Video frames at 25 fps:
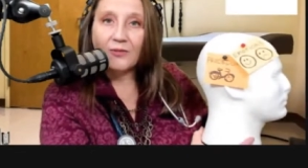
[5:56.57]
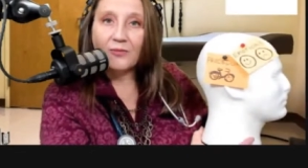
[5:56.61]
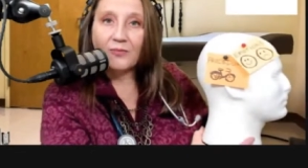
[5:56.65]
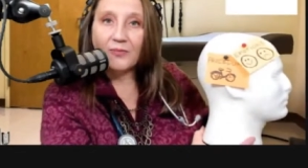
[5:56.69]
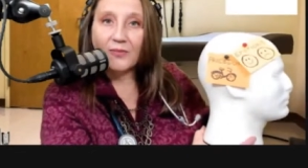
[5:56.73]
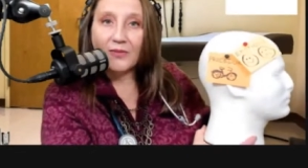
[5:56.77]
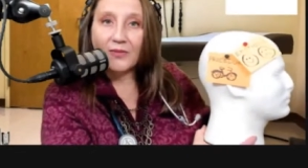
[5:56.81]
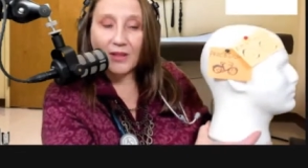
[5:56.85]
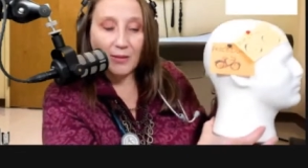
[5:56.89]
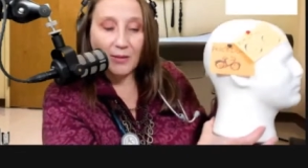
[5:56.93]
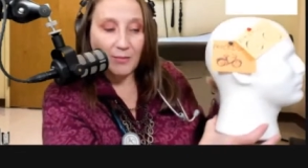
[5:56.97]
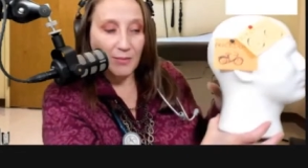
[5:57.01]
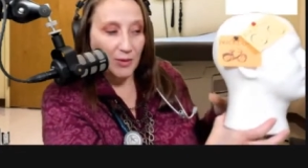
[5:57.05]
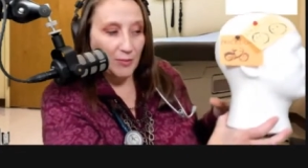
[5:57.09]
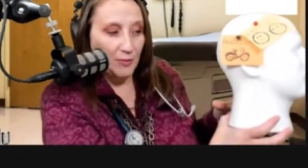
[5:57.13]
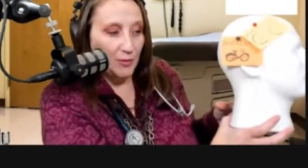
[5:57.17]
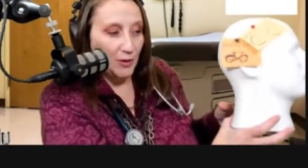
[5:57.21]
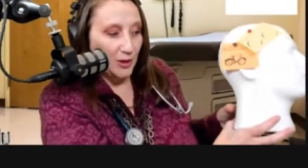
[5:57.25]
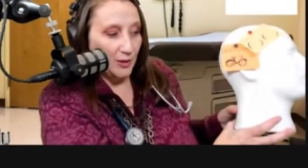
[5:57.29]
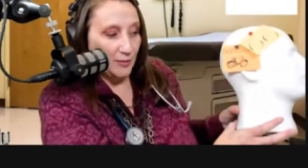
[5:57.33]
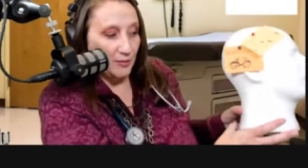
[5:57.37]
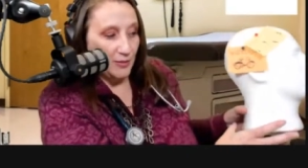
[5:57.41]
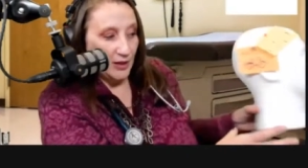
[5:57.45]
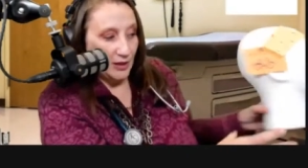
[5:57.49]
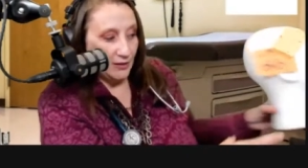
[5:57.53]
let me put
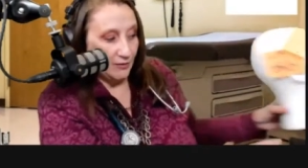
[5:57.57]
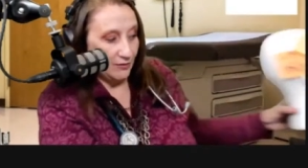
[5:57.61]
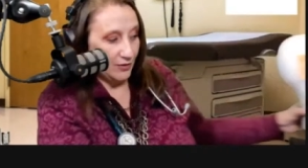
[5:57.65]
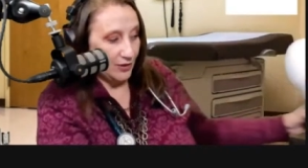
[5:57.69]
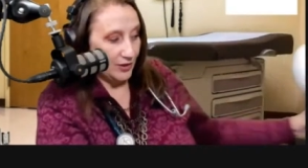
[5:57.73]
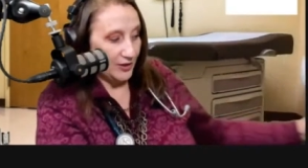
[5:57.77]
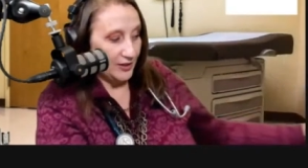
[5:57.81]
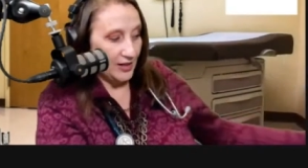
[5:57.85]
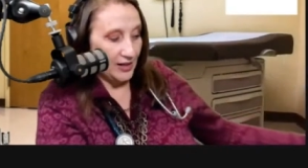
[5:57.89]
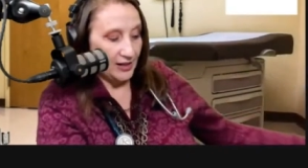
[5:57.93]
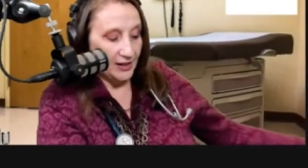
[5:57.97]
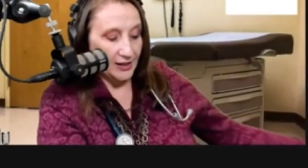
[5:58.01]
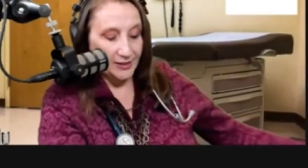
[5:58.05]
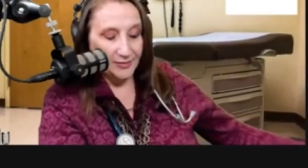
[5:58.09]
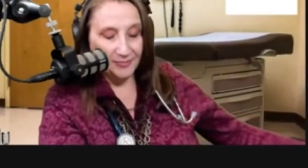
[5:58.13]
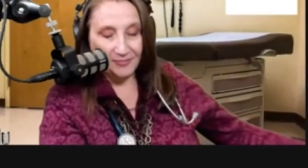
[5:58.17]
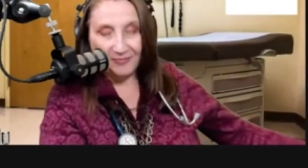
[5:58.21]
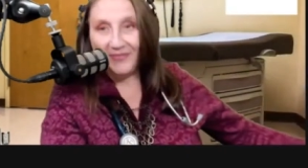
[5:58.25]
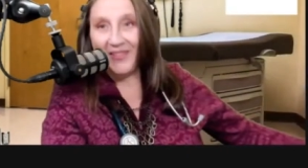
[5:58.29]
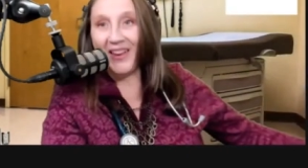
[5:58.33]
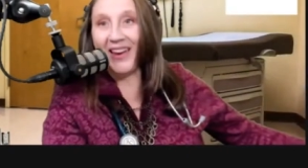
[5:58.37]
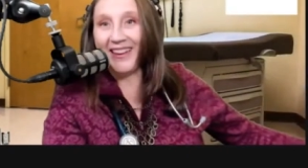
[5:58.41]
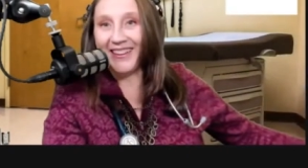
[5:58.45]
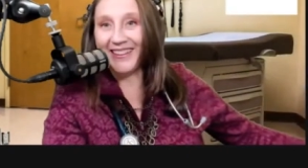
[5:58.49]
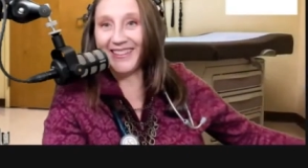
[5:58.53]
him down for a second.
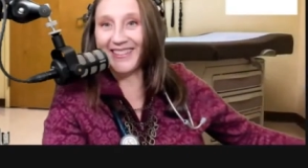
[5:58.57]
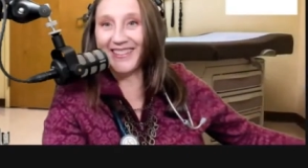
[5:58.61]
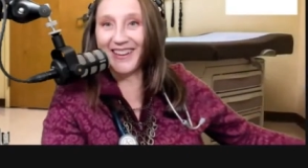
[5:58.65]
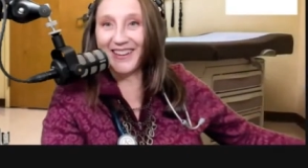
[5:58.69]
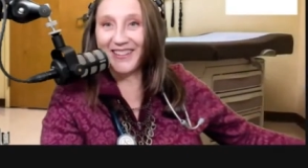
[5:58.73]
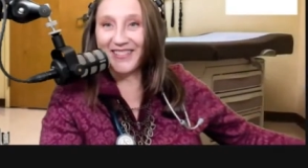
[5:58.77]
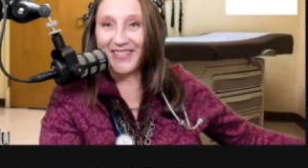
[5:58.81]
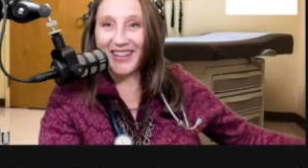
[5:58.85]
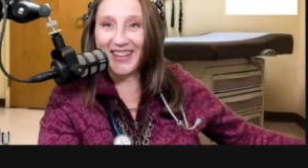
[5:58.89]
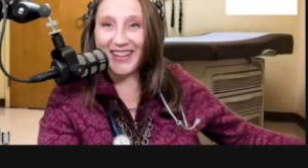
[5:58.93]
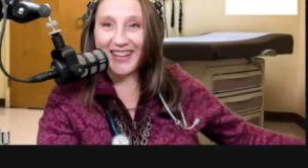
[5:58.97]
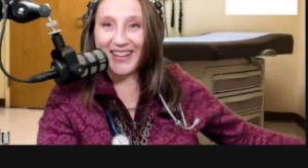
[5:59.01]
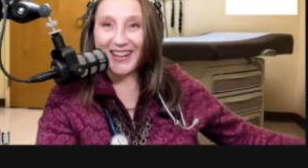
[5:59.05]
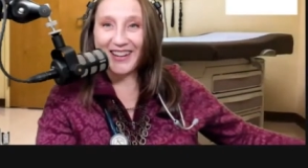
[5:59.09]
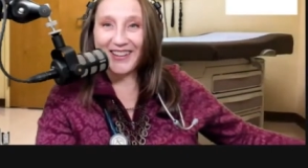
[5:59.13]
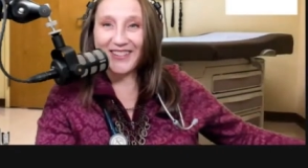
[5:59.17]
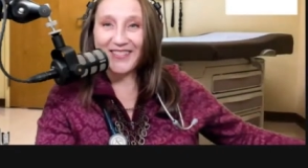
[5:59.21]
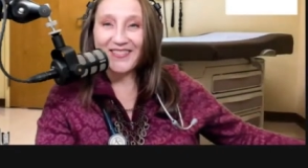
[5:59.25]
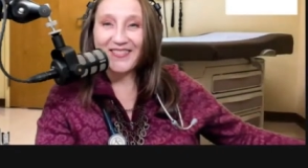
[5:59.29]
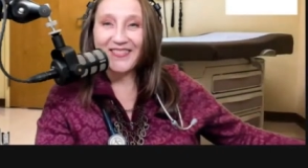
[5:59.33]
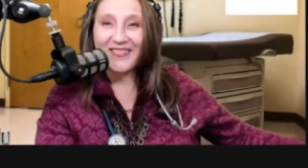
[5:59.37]
There we go.